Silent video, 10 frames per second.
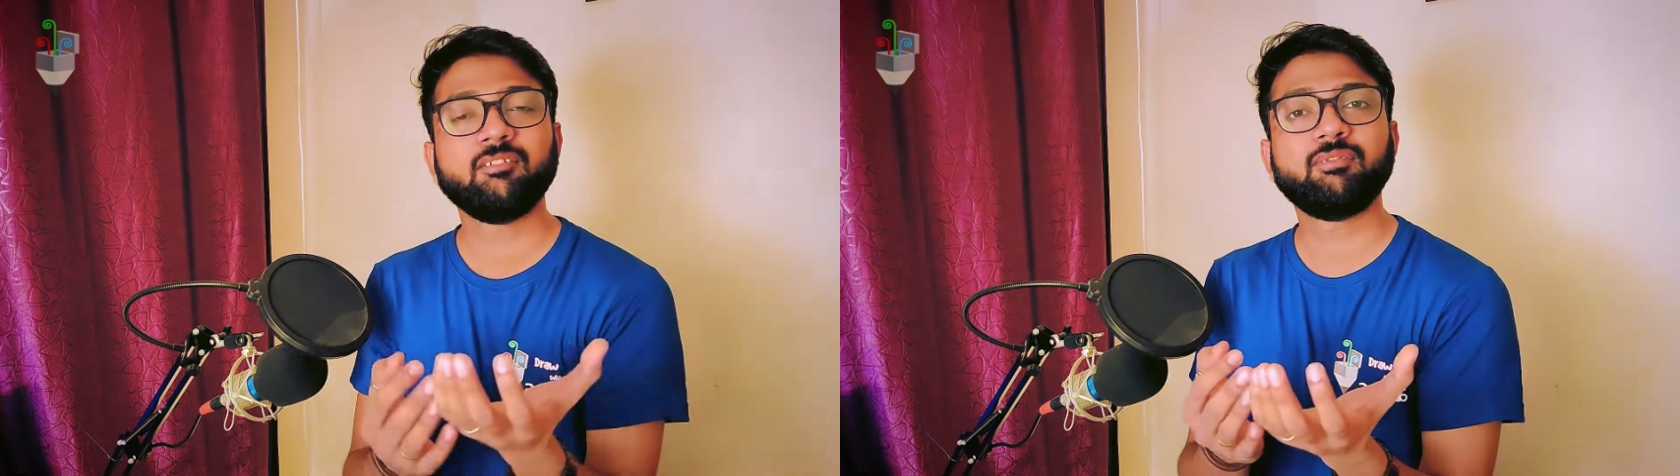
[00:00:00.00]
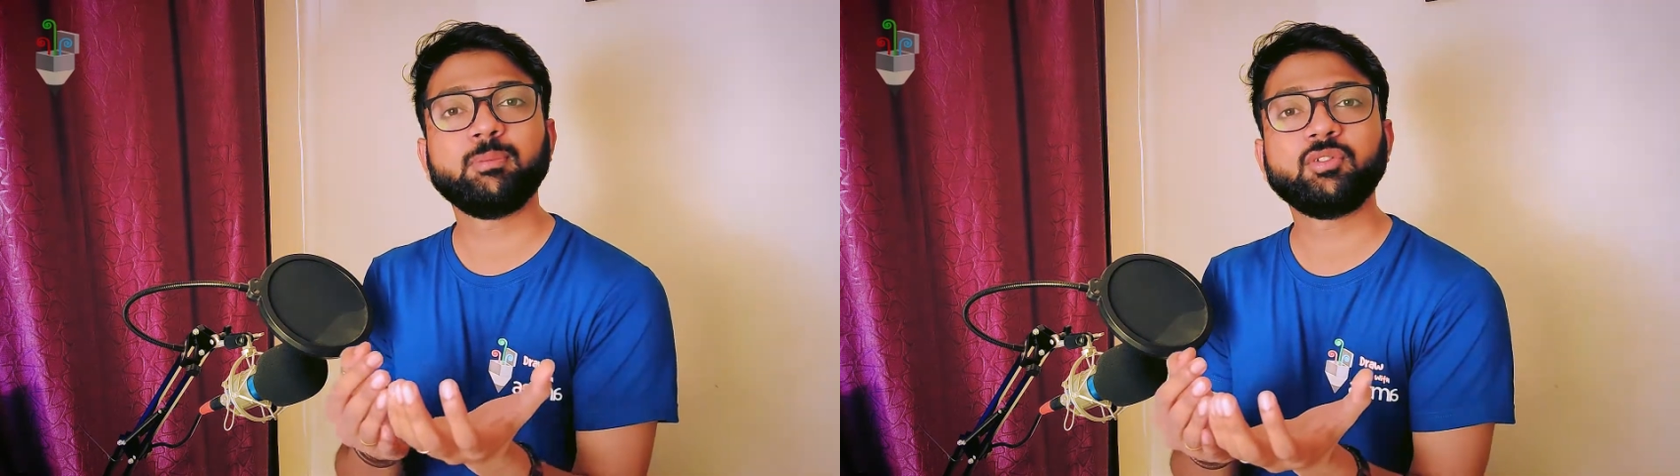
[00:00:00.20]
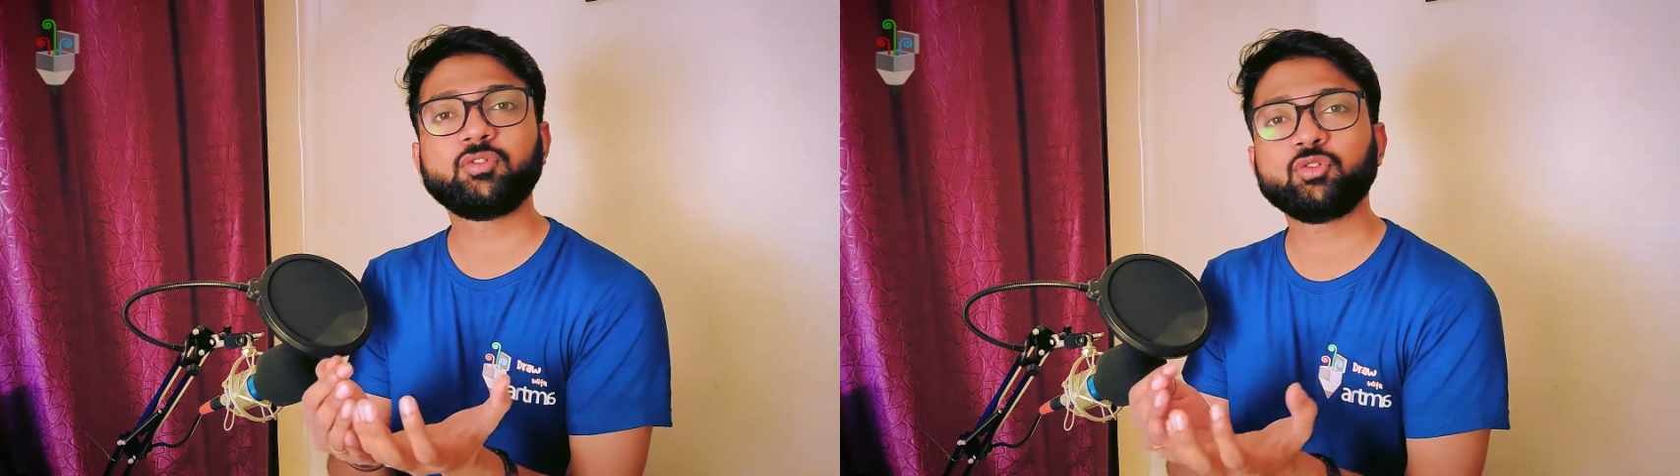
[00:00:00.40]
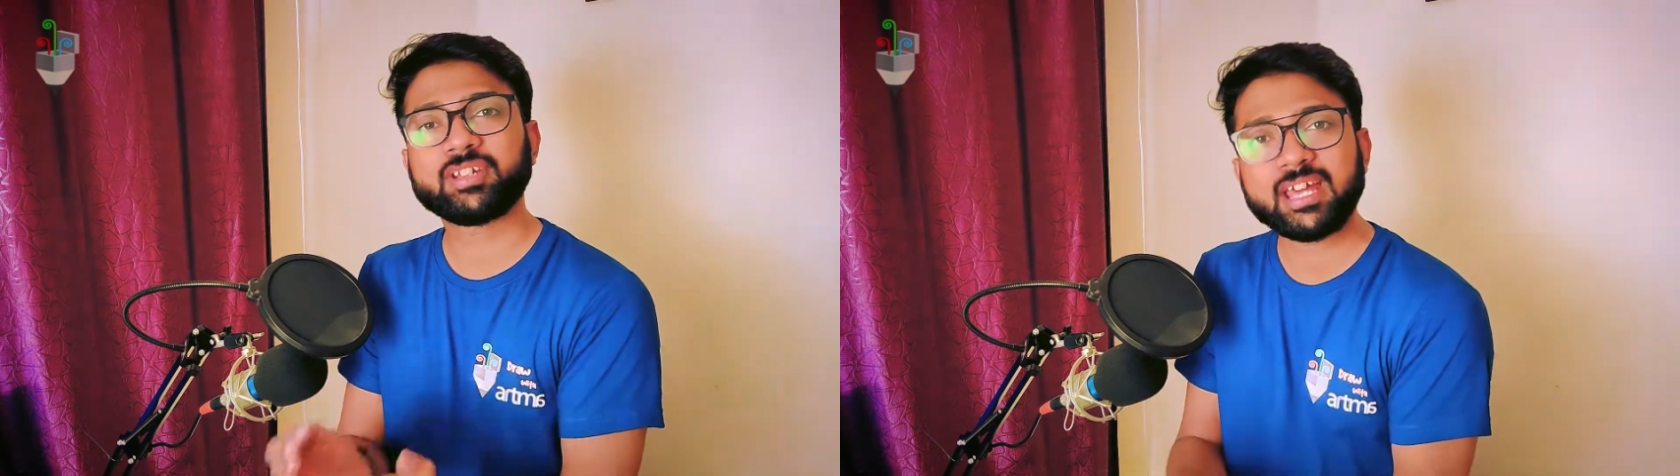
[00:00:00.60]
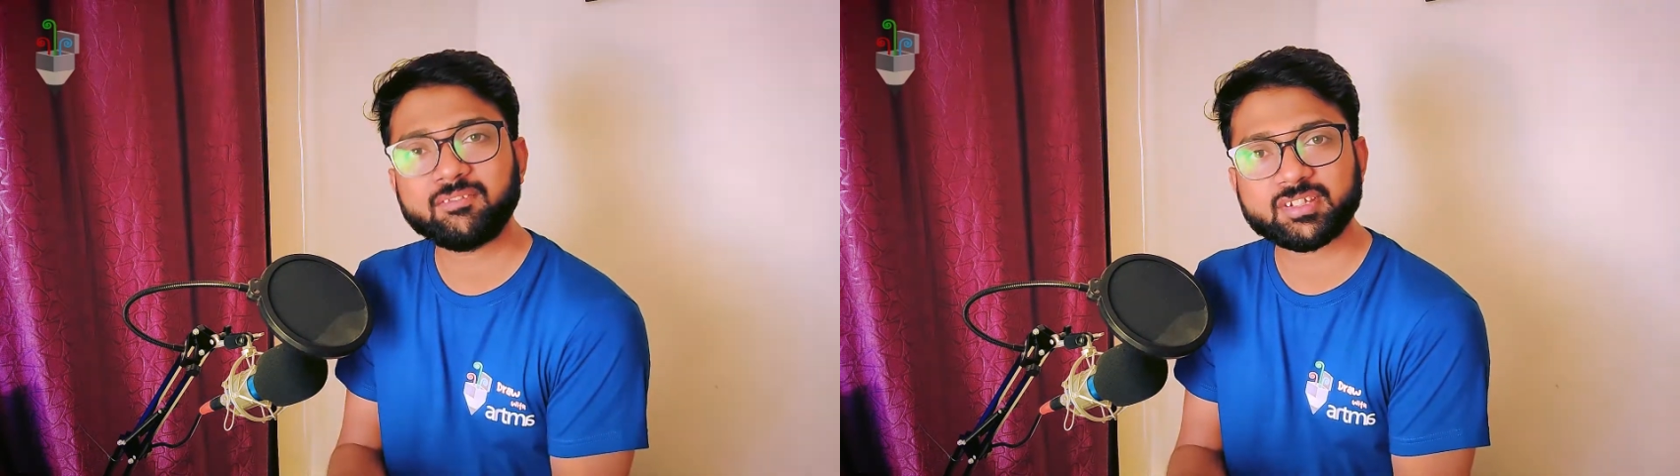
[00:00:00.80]
we moved to
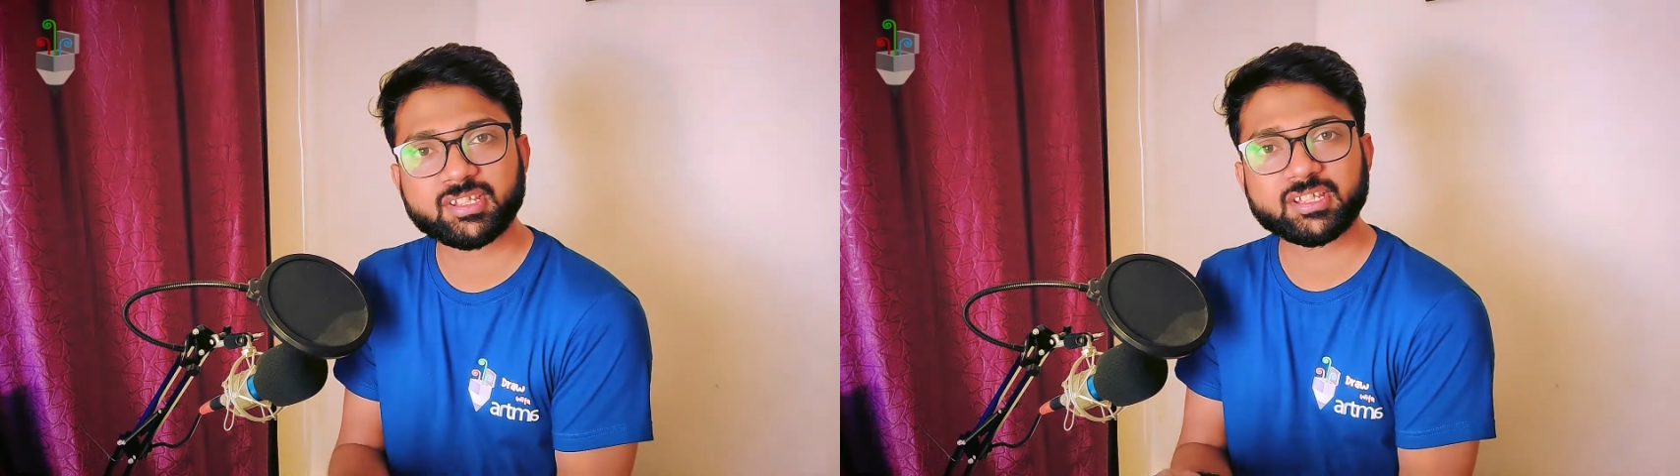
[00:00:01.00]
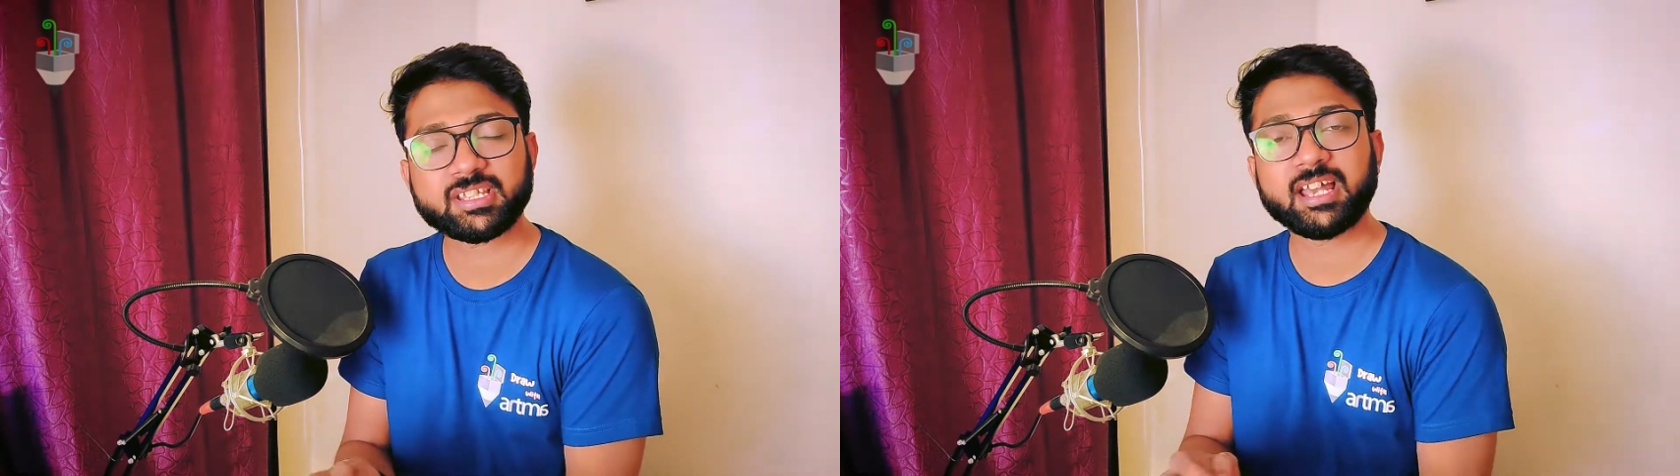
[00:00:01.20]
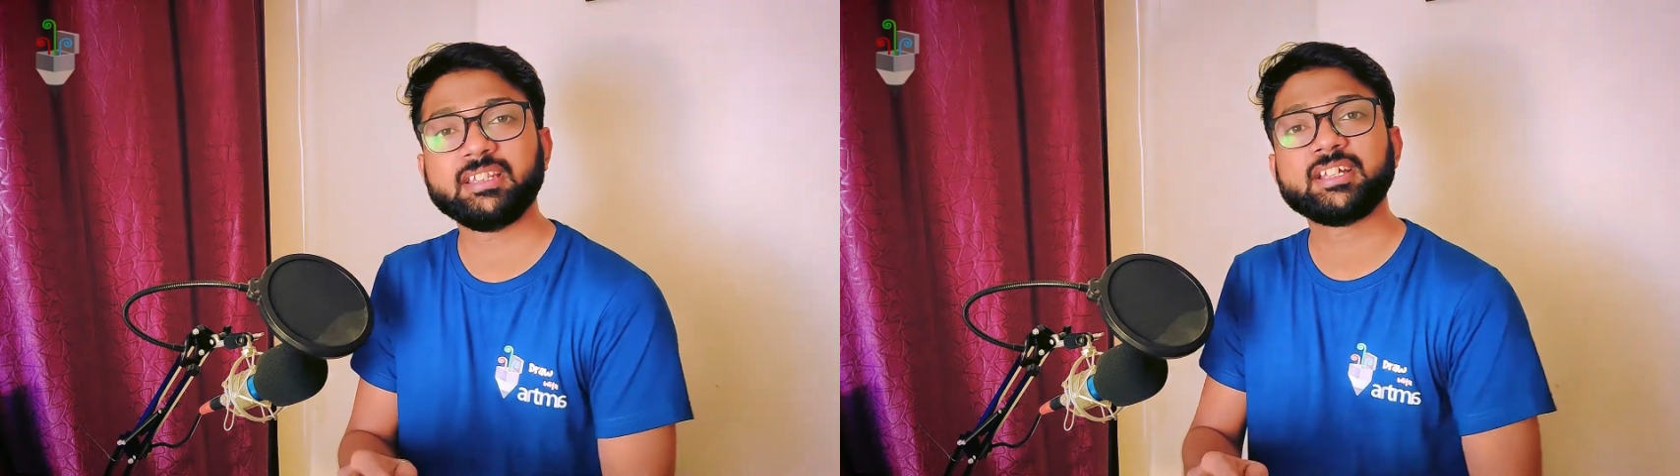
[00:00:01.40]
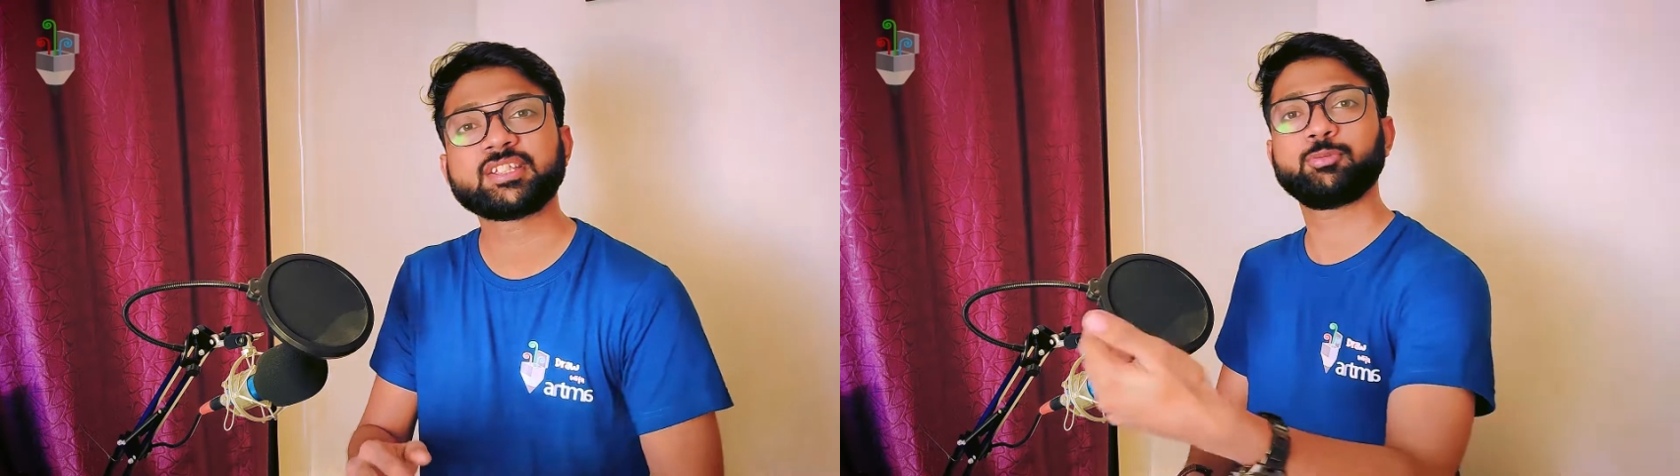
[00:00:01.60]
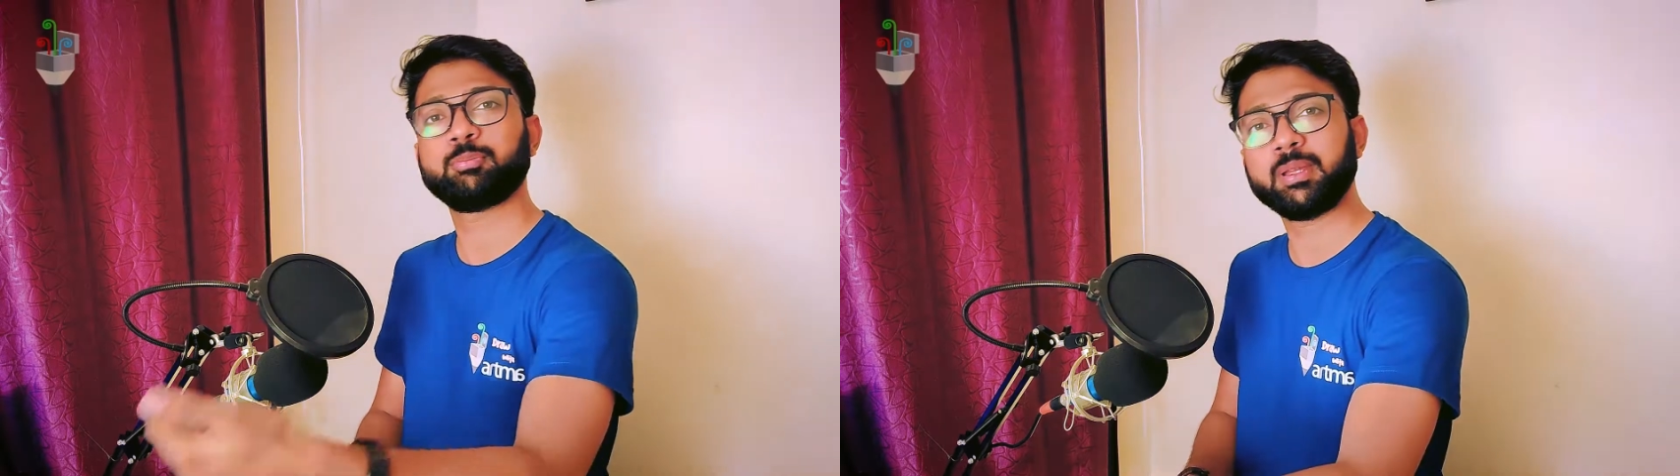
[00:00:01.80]
canvases and then
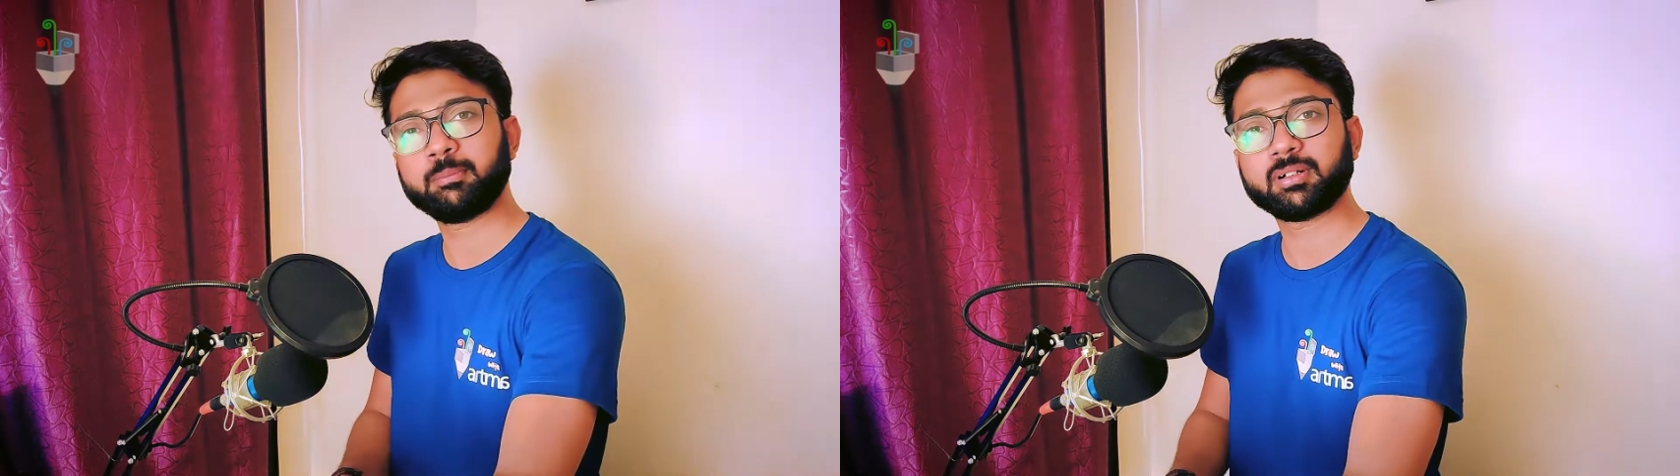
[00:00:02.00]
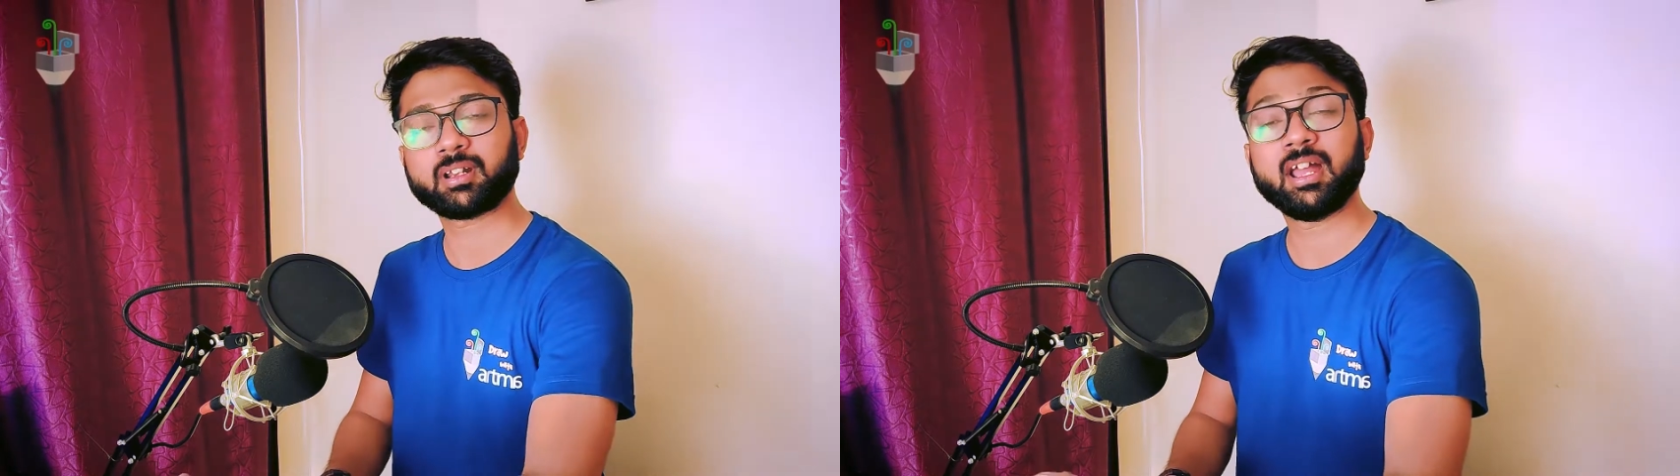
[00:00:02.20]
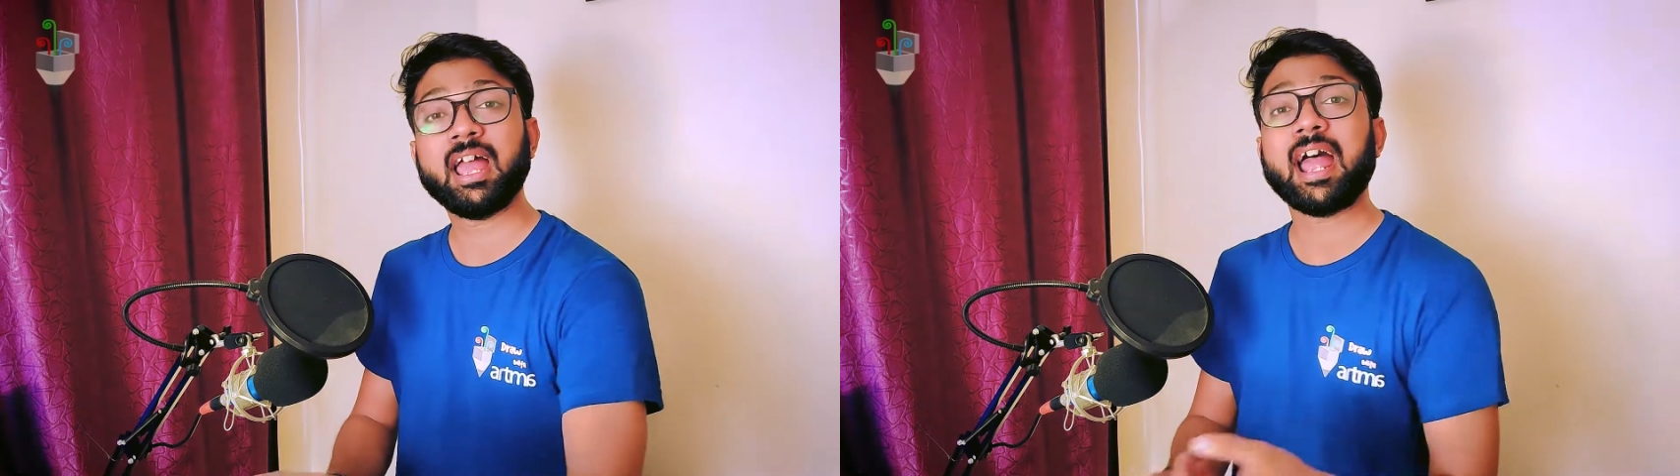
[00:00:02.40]
to paper.